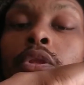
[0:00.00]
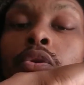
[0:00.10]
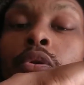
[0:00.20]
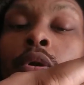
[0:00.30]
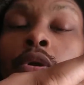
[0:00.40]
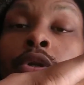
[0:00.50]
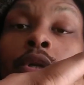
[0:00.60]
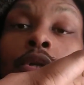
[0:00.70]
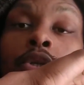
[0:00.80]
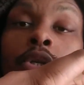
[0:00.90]
You're
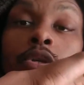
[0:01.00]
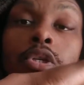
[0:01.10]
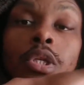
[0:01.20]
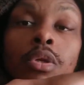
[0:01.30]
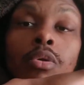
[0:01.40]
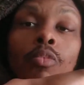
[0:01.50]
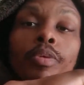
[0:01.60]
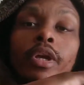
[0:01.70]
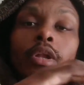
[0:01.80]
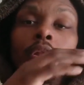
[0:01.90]
you're you're still
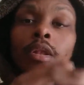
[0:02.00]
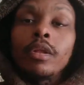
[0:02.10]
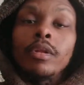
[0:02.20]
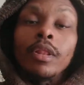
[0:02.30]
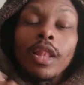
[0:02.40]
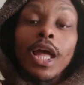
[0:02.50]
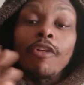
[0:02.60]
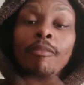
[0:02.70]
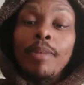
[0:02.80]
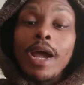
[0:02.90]
being
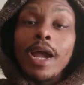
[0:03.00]
left